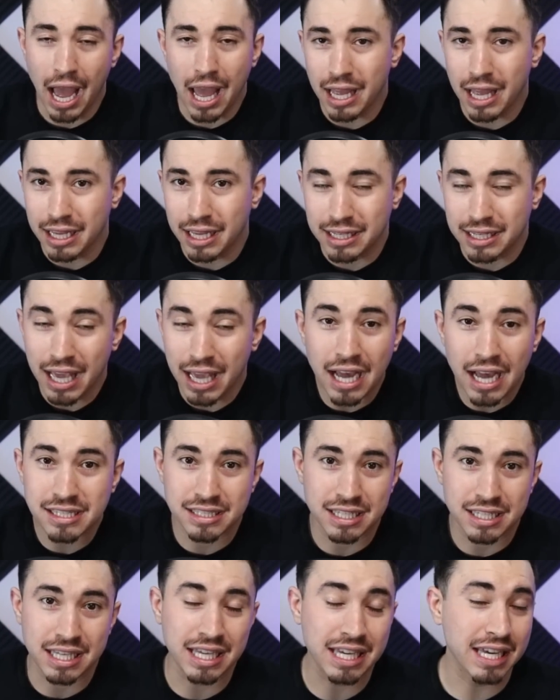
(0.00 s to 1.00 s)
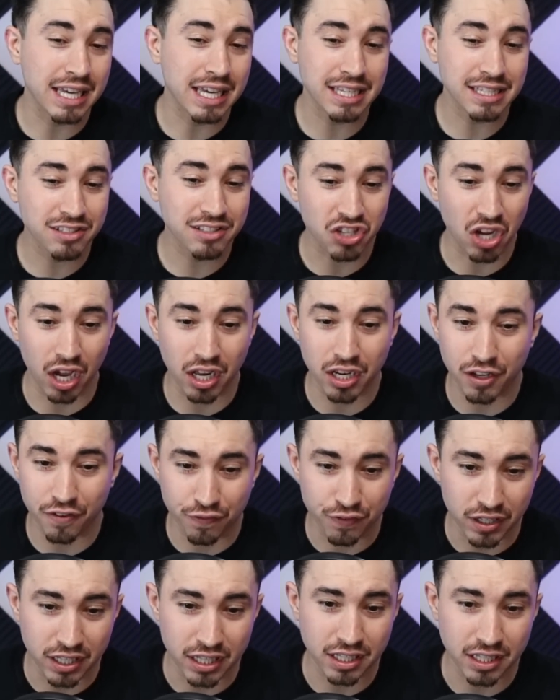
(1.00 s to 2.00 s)
yes, he is
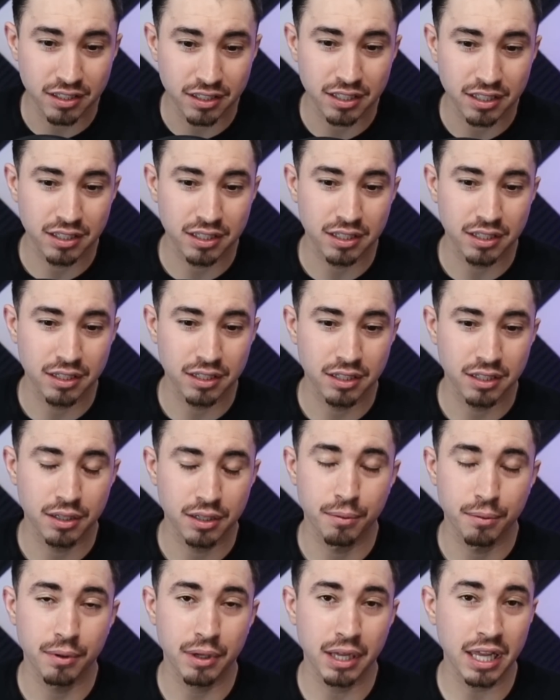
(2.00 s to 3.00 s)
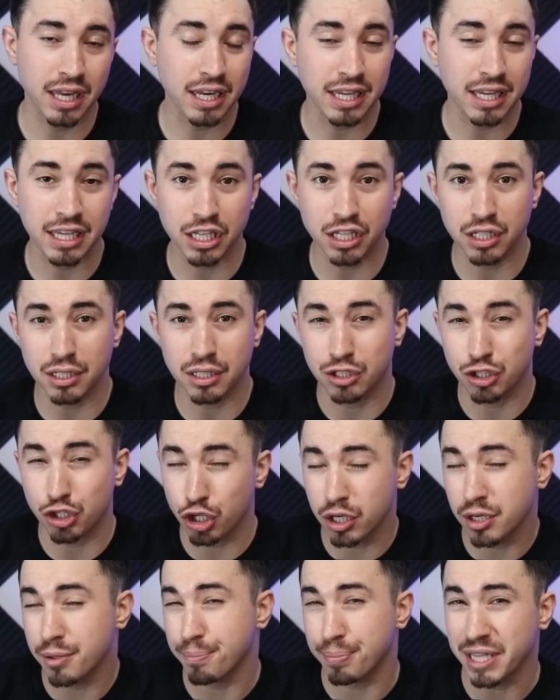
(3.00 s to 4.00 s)
undefeated, and he
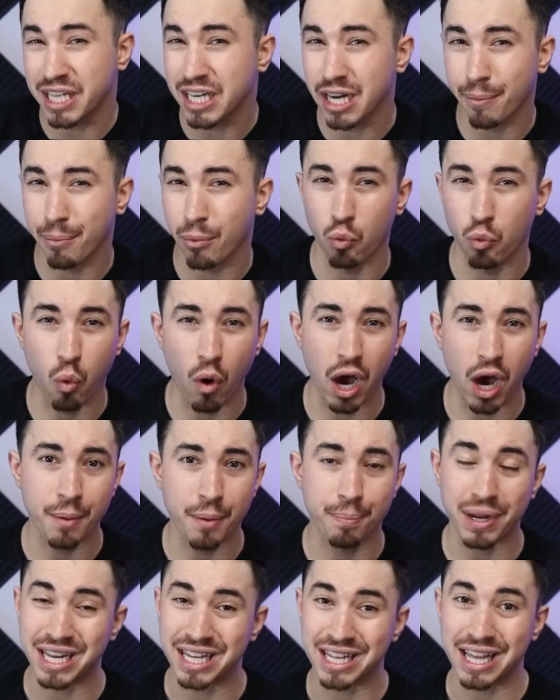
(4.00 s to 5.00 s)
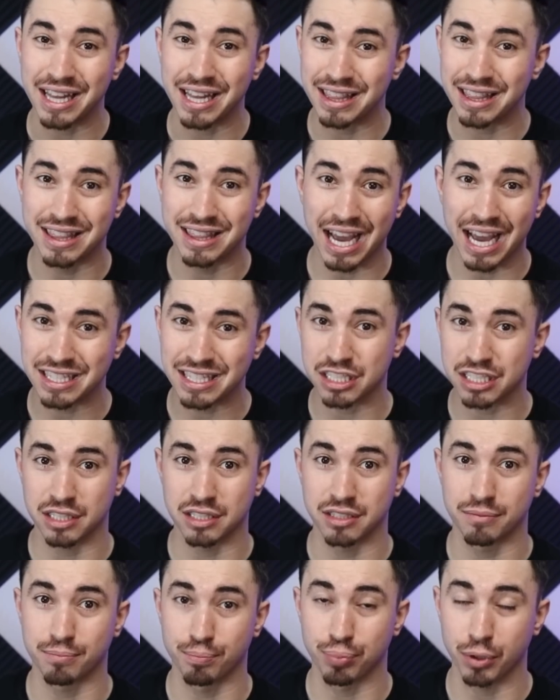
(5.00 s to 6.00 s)
shouldn't be number one, but that
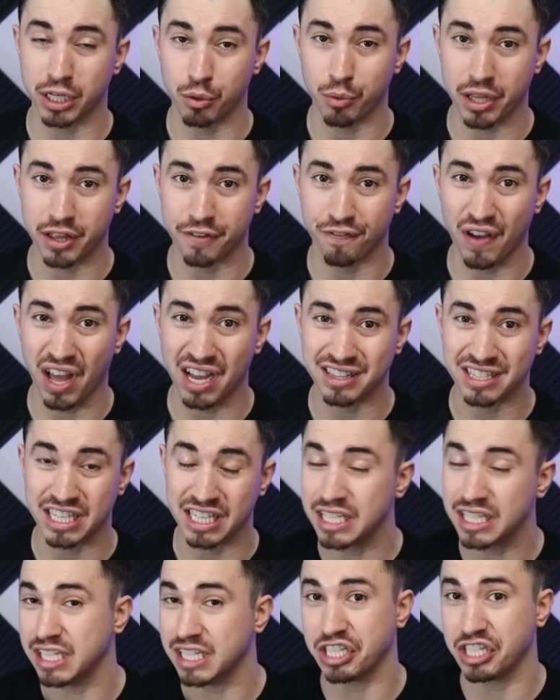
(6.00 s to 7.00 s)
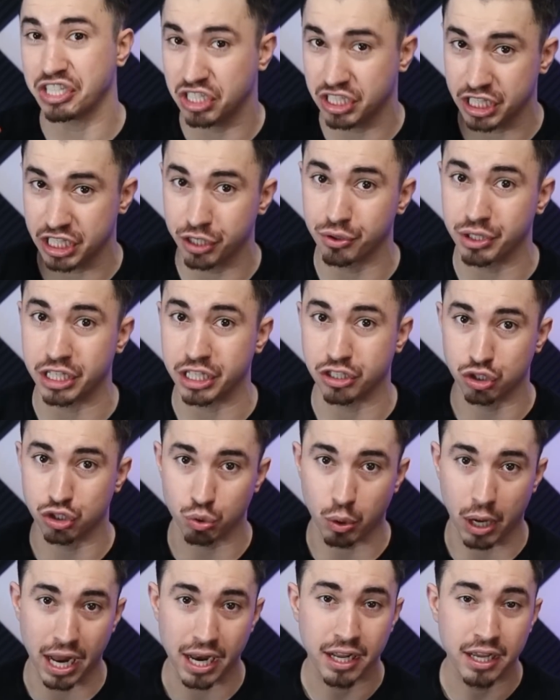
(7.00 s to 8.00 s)
doesn't bring away the fact that he's a serious
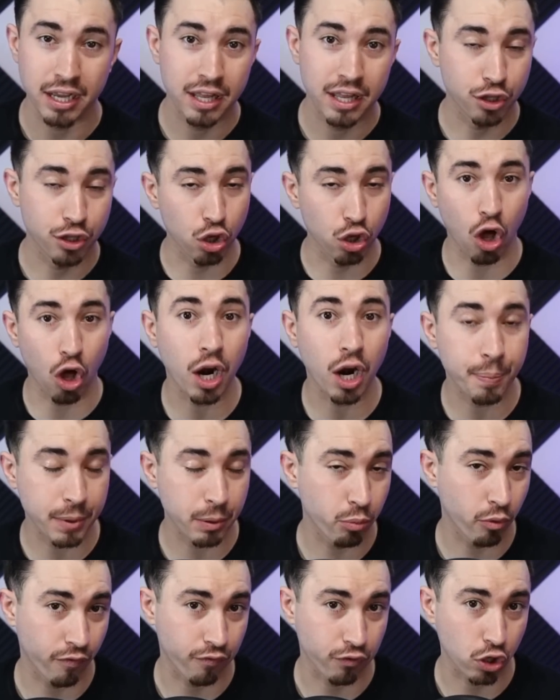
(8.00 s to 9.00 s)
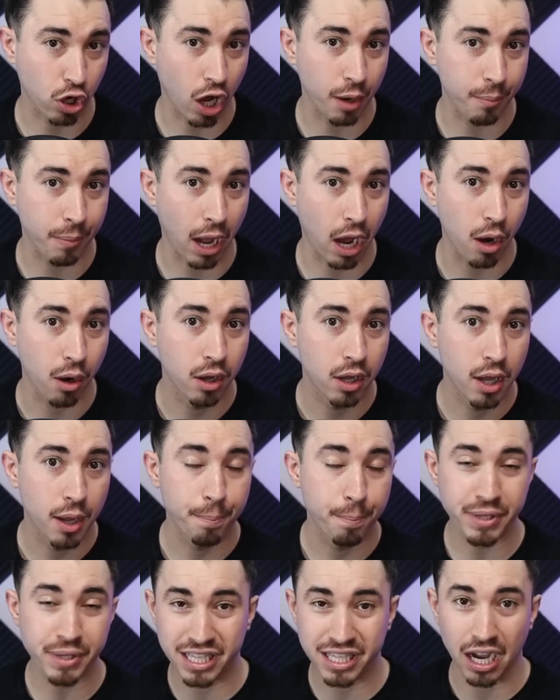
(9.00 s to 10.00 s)
threat that a lot of people forgot about
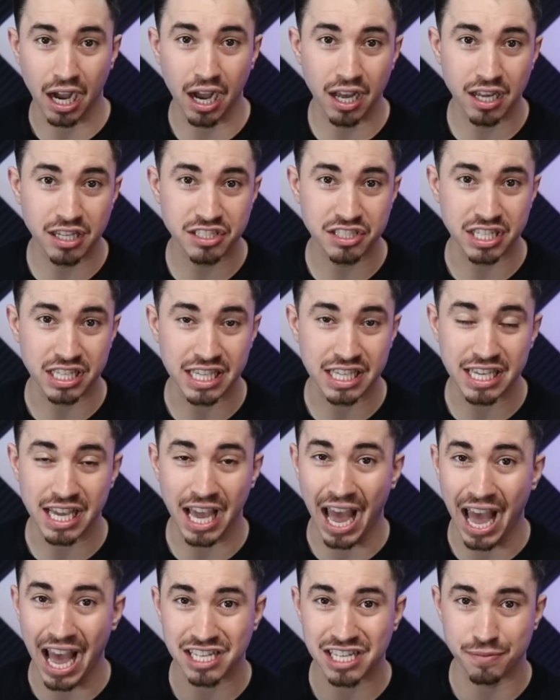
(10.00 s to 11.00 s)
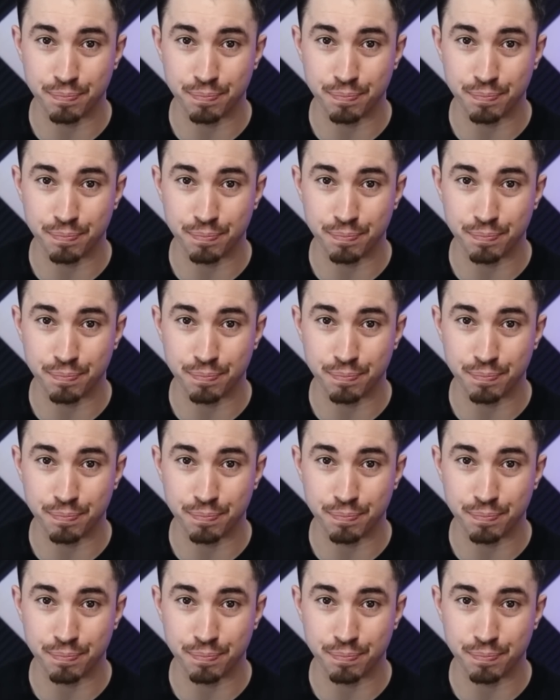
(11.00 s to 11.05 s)
because he has